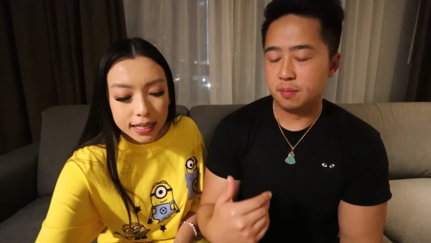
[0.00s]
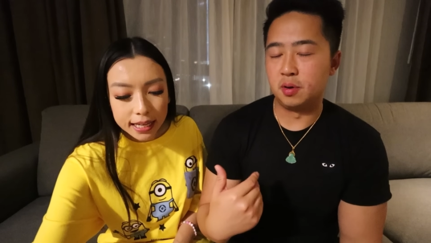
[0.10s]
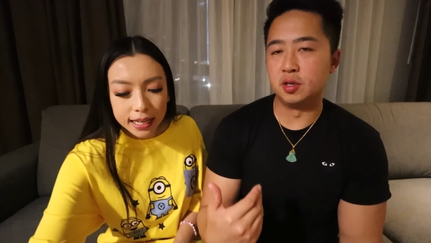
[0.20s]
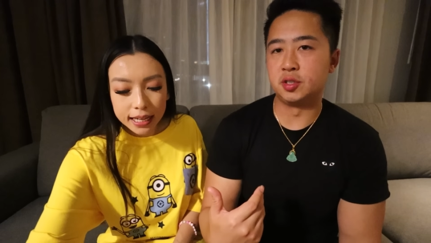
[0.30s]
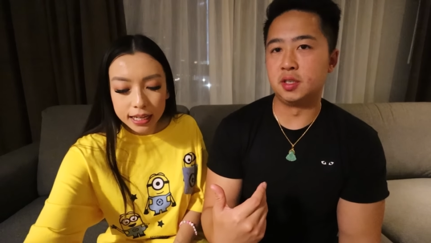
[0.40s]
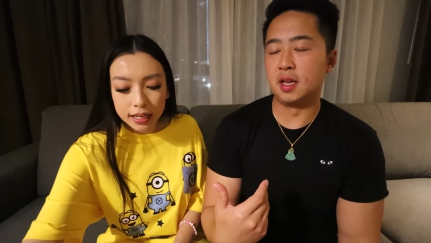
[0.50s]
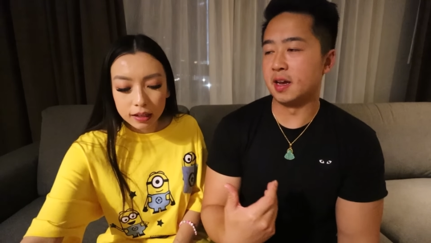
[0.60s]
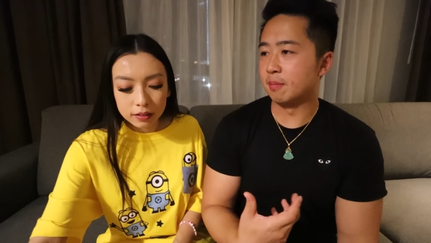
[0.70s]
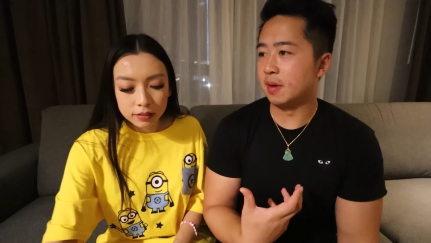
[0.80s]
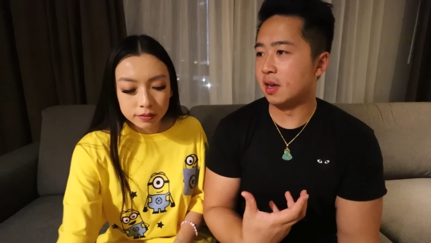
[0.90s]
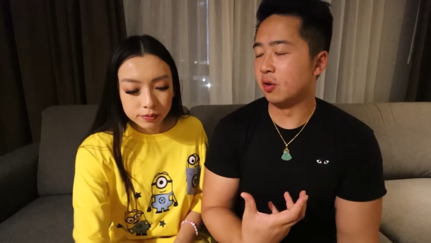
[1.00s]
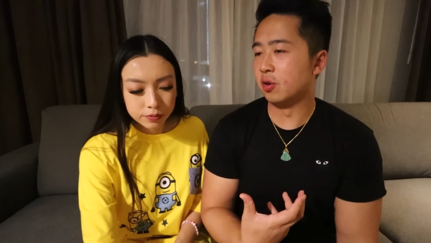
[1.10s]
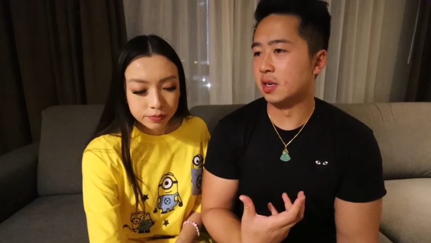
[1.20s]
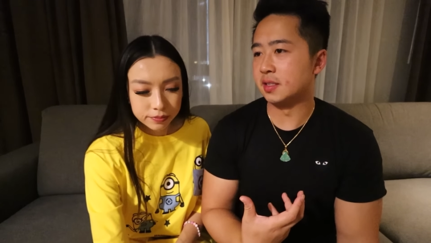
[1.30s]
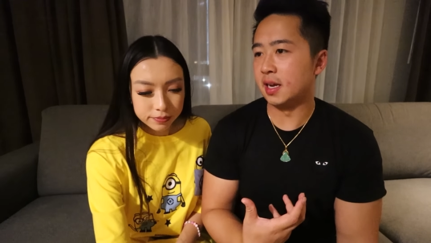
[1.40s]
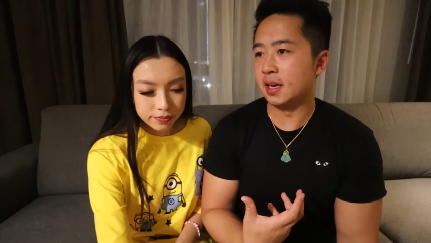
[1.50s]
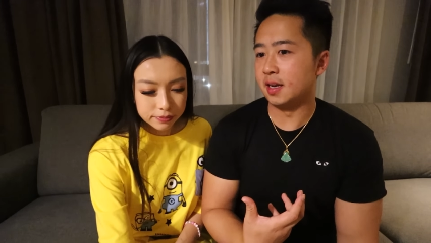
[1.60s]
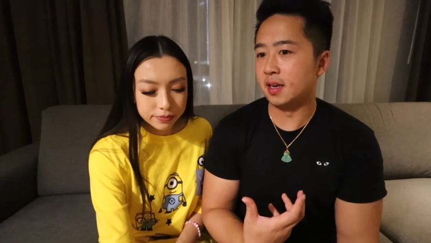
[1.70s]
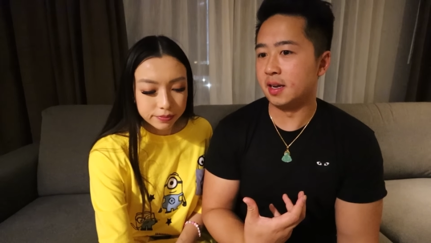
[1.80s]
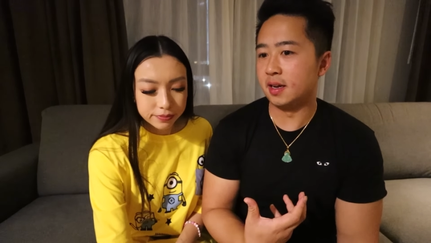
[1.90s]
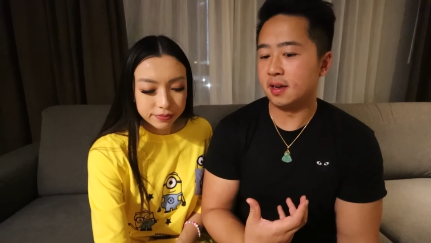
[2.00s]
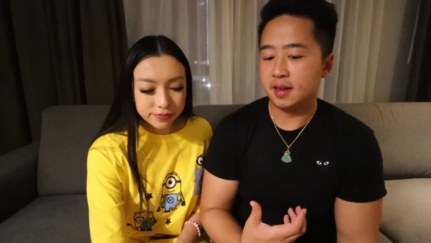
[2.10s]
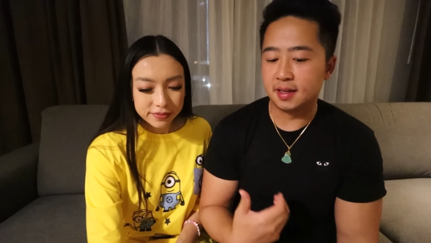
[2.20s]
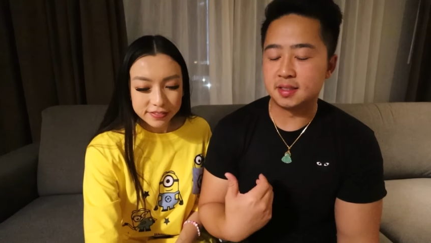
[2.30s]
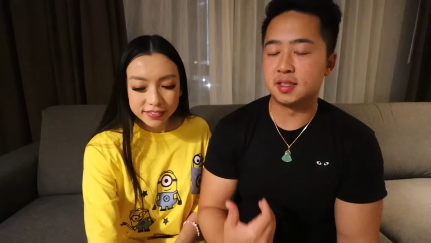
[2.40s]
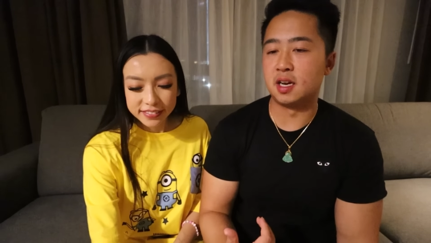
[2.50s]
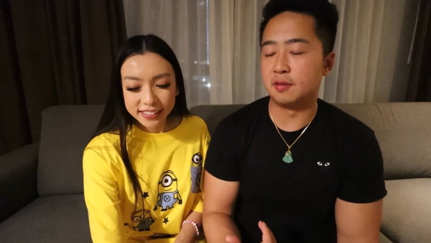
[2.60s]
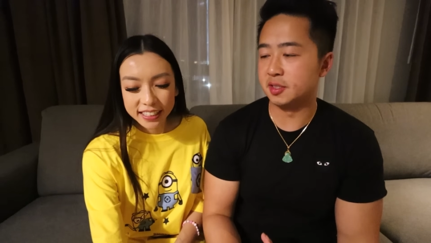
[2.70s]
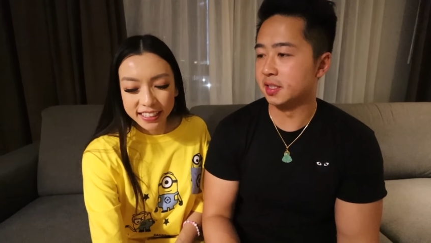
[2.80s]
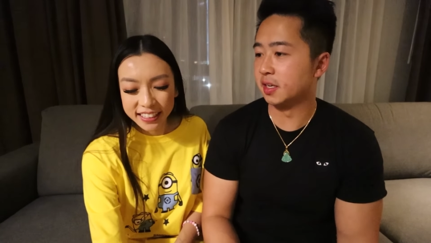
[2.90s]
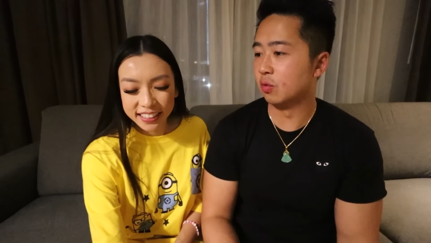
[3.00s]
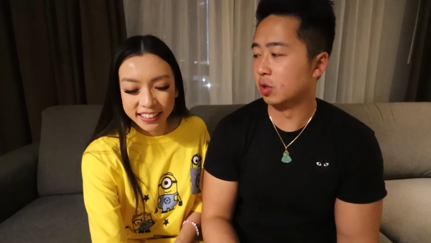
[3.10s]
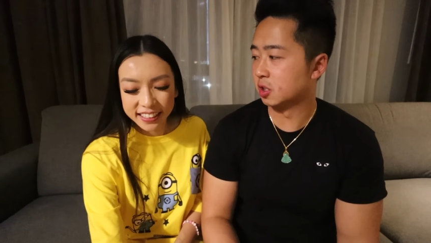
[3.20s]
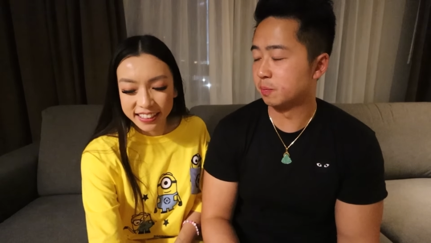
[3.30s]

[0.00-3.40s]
Speaker 1: Person like me who has ADD, it's tough sitting in one